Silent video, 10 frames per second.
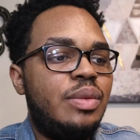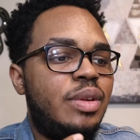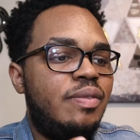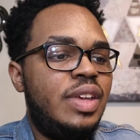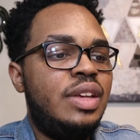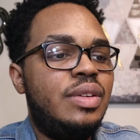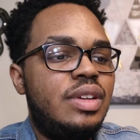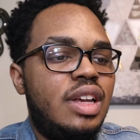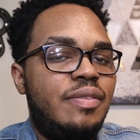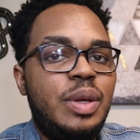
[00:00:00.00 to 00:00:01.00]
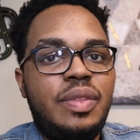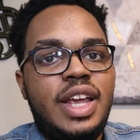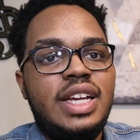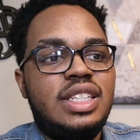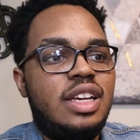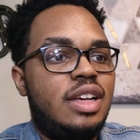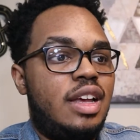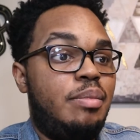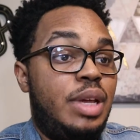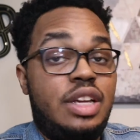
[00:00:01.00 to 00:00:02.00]
It revealed a few things like
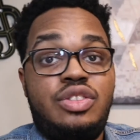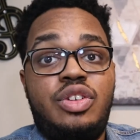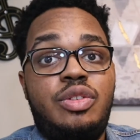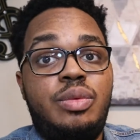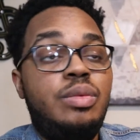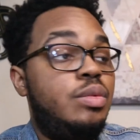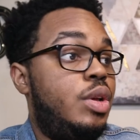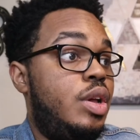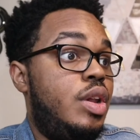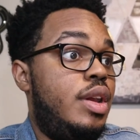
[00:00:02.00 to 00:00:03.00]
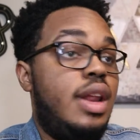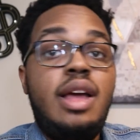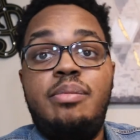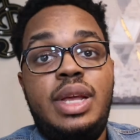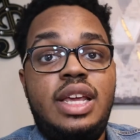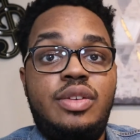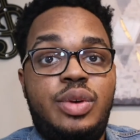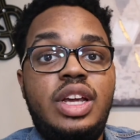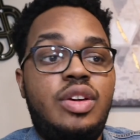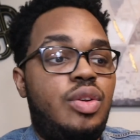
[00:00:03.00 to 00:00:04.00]
Pietro not being
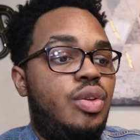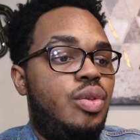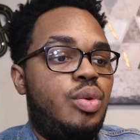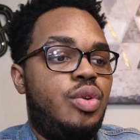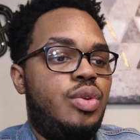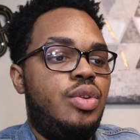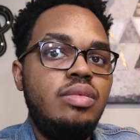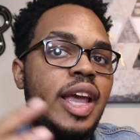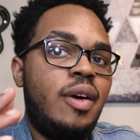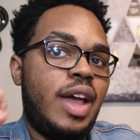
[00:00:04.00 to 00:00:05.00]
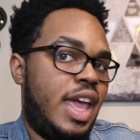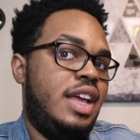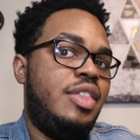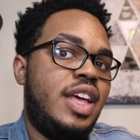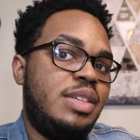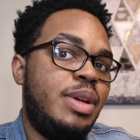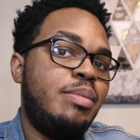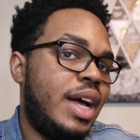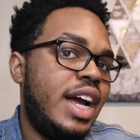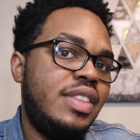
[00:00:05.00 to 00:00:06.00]
real, or how Agatha has been
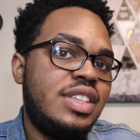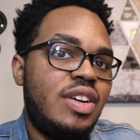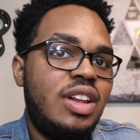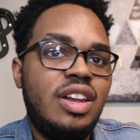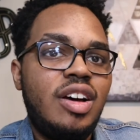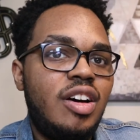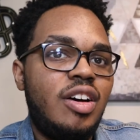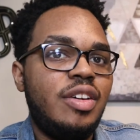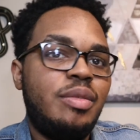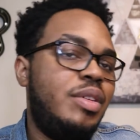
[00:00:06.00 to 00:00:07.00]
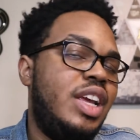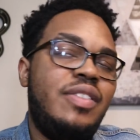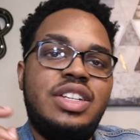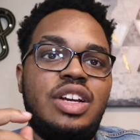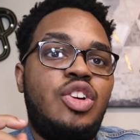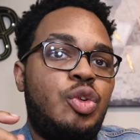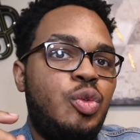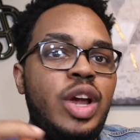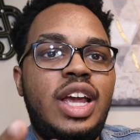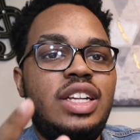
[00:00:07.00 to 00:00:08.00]
behind this all along, giving us a
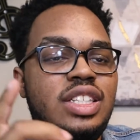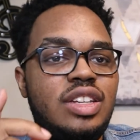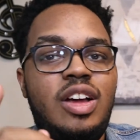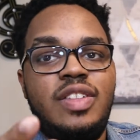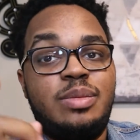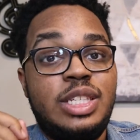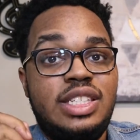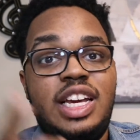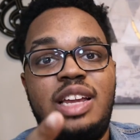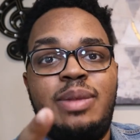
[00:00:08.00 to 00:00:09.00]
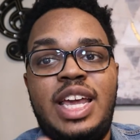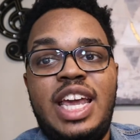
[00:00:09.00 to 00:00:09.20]
great song that's been stuck in my